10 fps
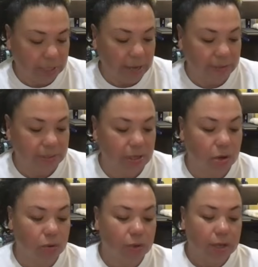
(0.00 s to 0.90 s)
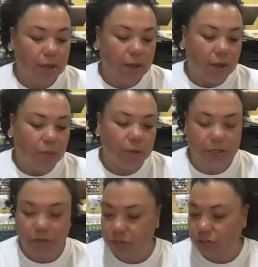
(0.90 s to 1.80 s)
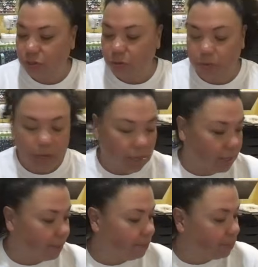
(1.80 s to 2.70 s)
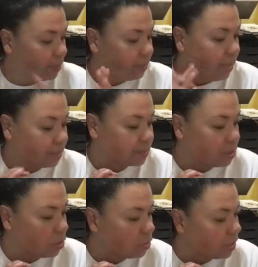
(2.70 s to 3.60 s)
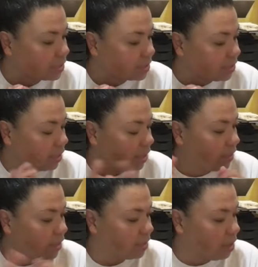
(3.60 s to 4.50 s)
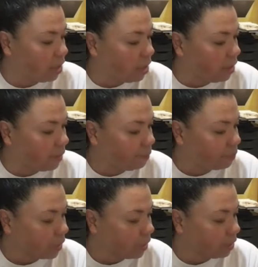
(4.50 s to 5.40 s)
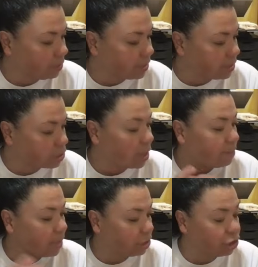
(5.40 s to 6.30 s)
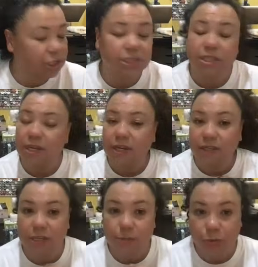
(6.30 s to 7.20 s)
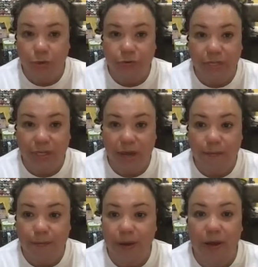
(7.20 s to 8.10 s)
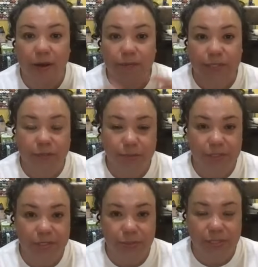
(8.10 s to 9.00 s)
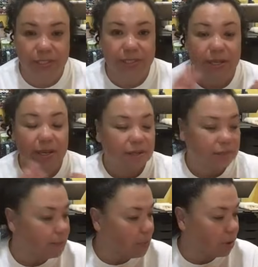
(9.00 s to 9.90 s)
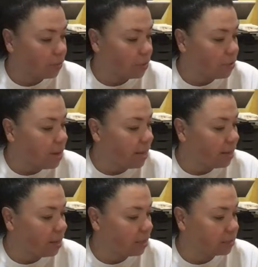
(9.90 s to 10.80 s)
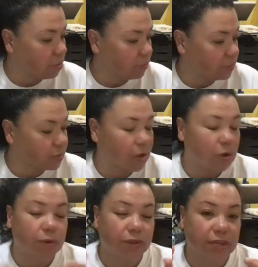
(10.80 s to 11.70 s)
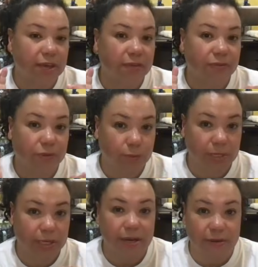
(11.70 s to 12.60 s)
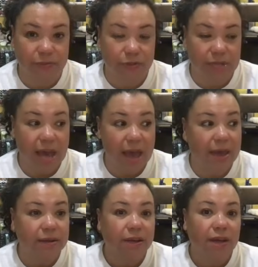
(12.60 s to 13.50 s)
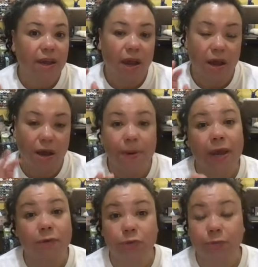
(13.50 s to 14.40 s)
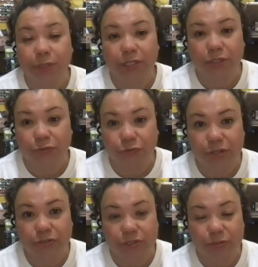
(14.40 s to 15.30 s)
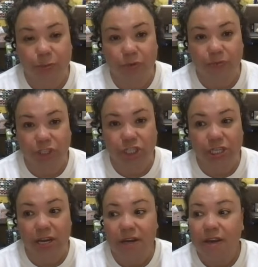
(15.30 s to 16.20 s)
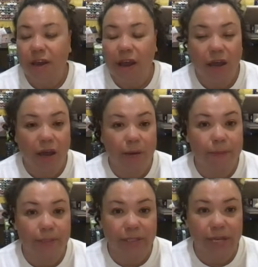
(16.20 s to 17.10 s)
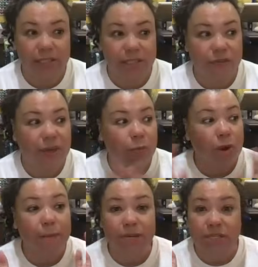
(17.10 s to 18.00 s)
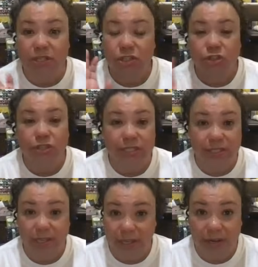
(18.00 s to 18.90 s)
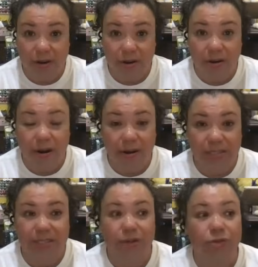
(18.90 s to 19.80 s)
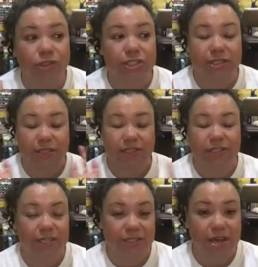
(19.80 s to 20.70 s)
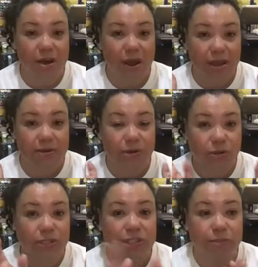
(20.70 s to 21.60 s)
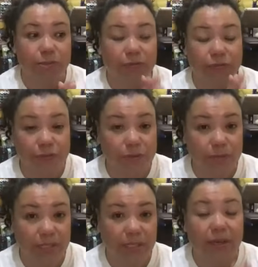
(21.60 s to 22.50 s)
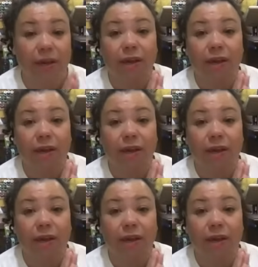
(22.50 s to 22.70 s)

so what do you call so let's see. And then let me see. So I mentioned the embroidery club. It's going to be at Susie's tomorrow, and also then the weekend after that I will be in Fredericksburg, Virginia, and stuff. And while my sister is here, also, just to let you guys know, I am going to be filming